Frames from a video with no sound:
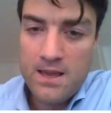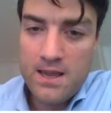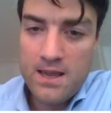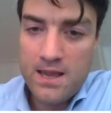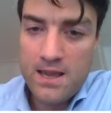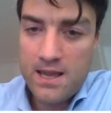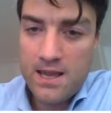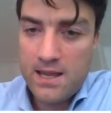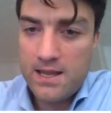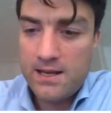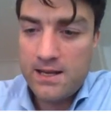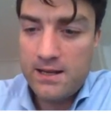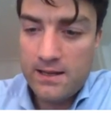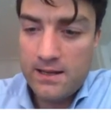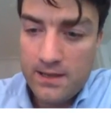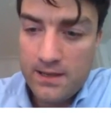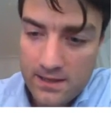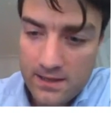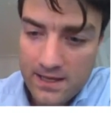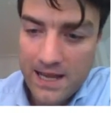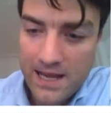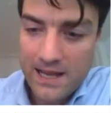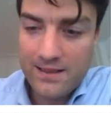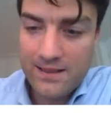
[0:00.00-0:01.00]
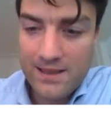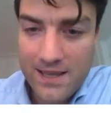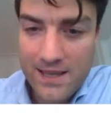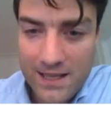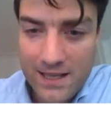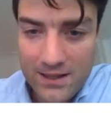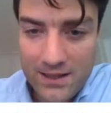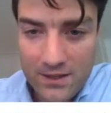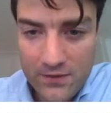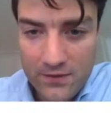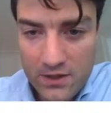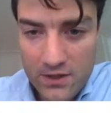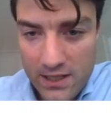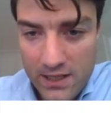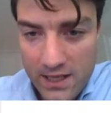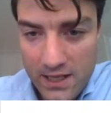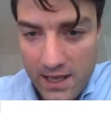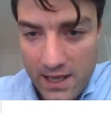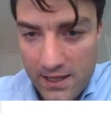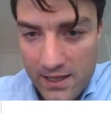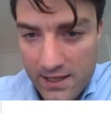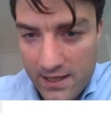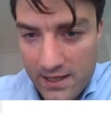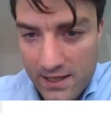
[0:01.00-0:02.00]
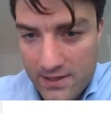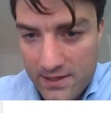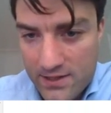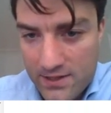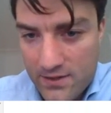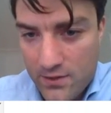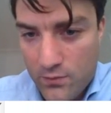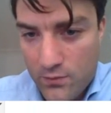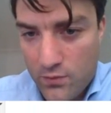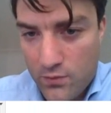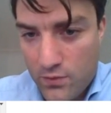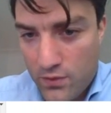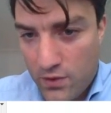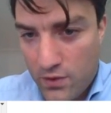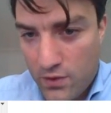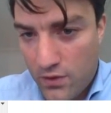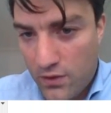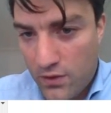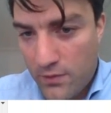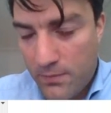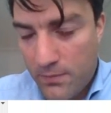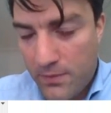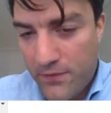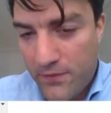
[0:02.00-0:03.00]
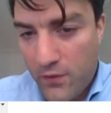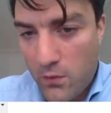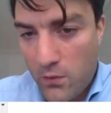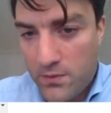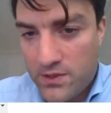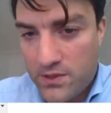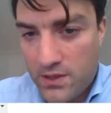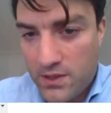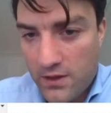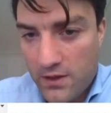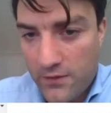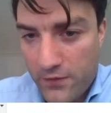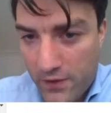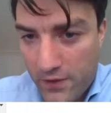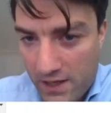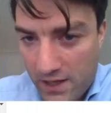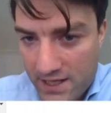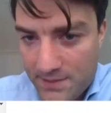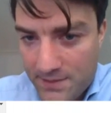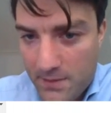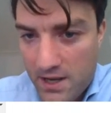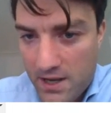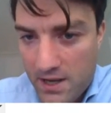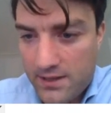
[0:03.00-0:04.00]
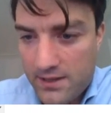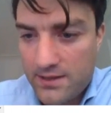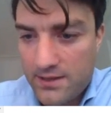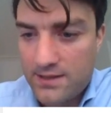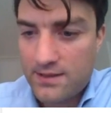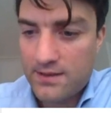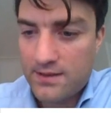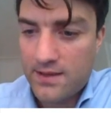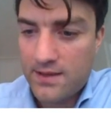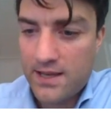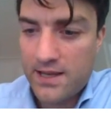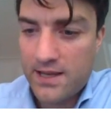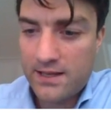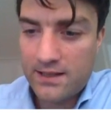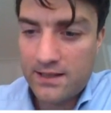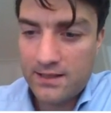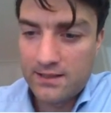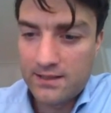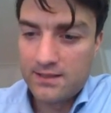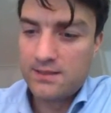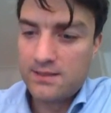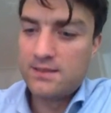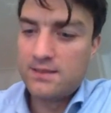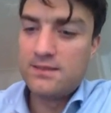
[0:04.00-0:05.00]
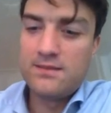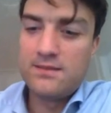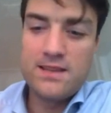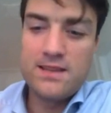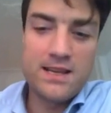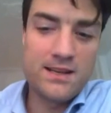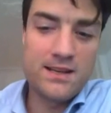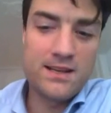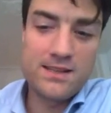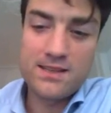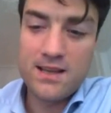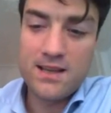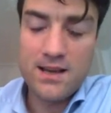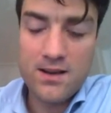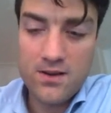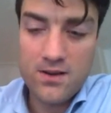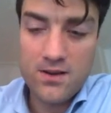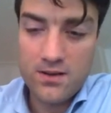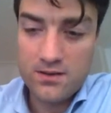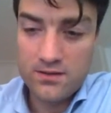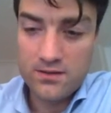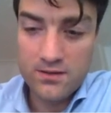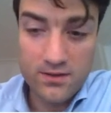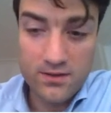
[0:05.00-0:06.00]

And at the end of the day, it's the performance on the freelance markets that is our,